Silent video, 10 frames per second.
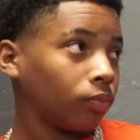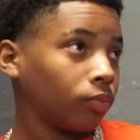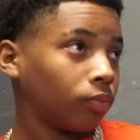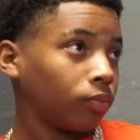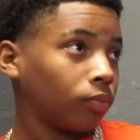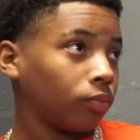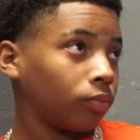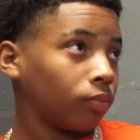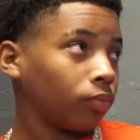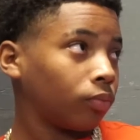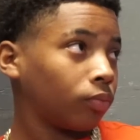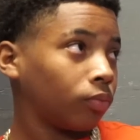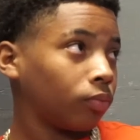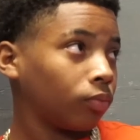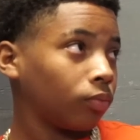
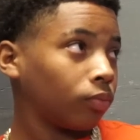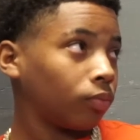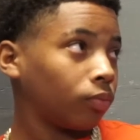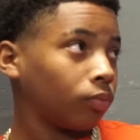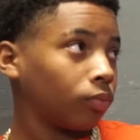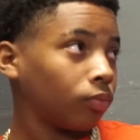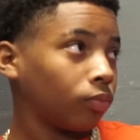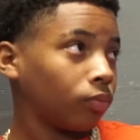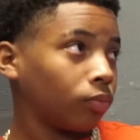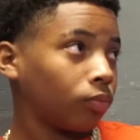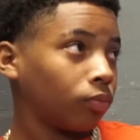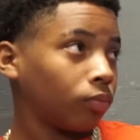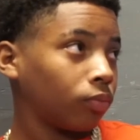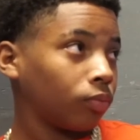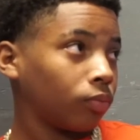
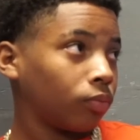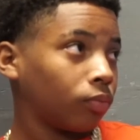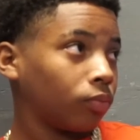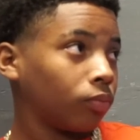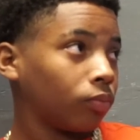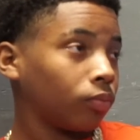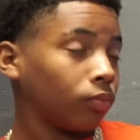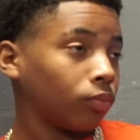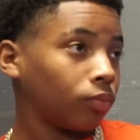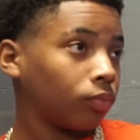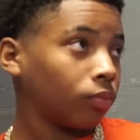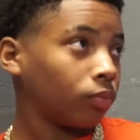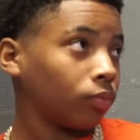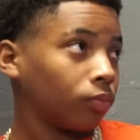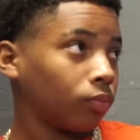
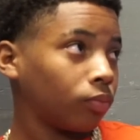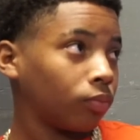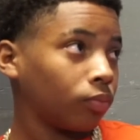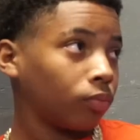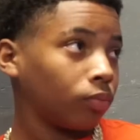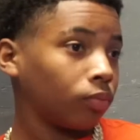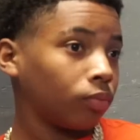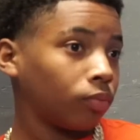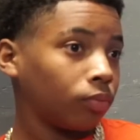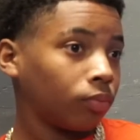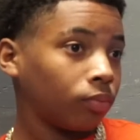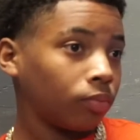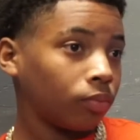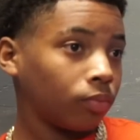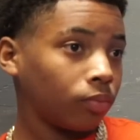
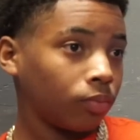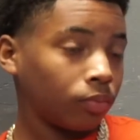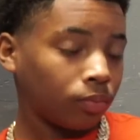[no speech]